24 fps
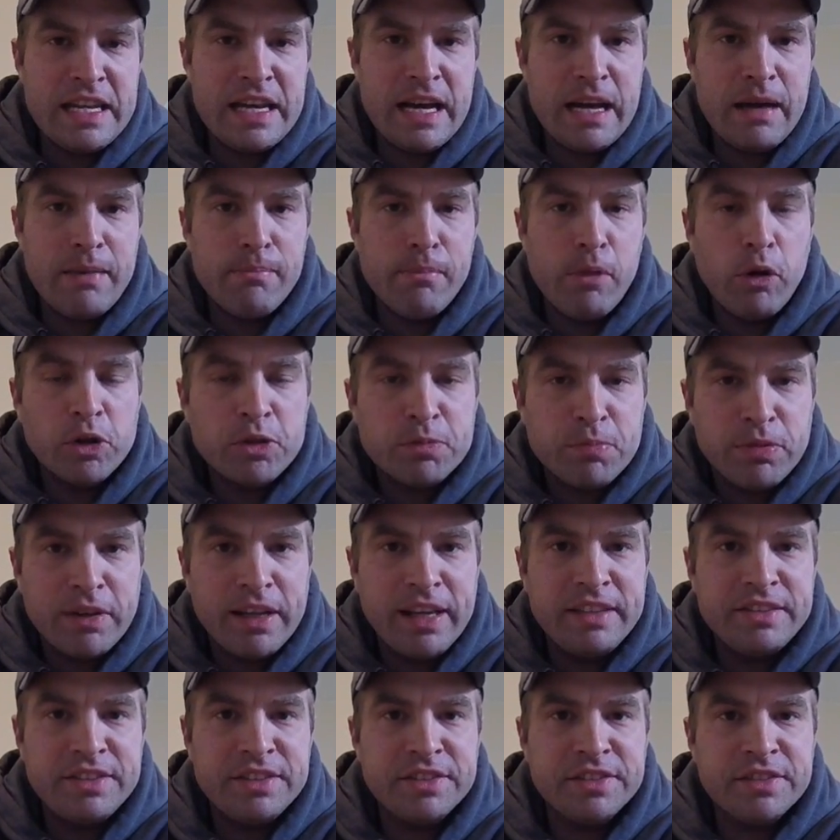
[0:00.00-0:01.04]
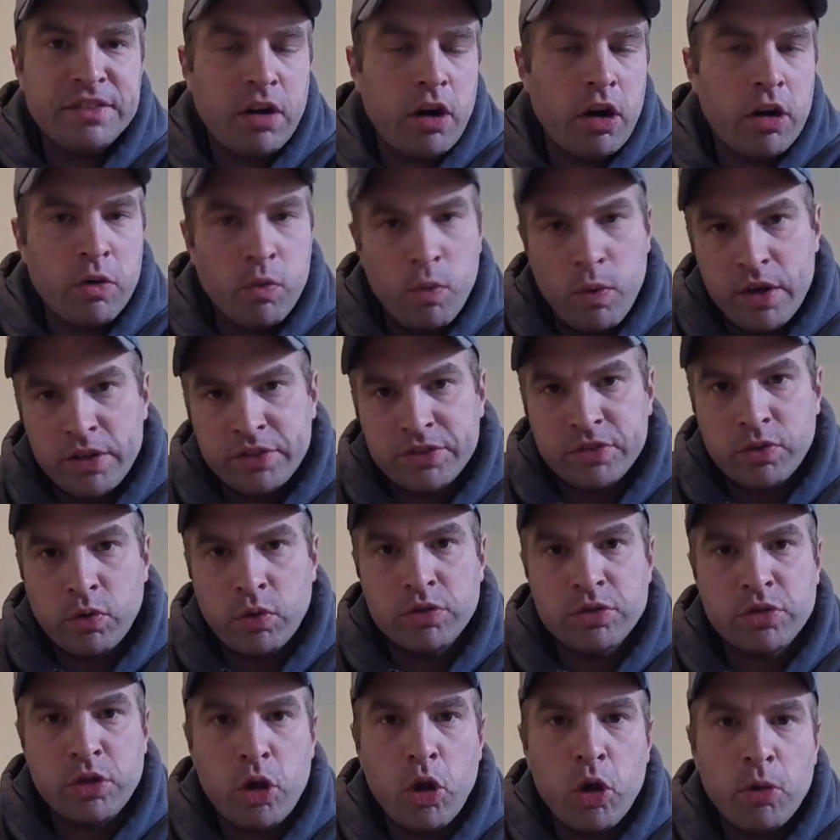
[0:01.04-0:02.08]
most places, hardware
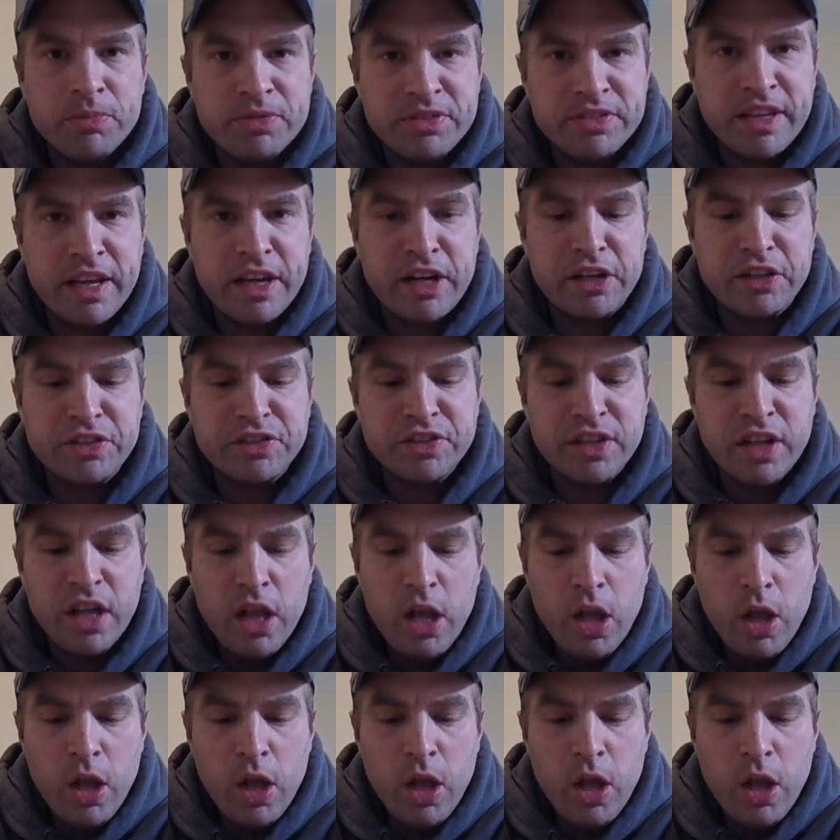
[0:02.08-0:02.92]
stores, home centers.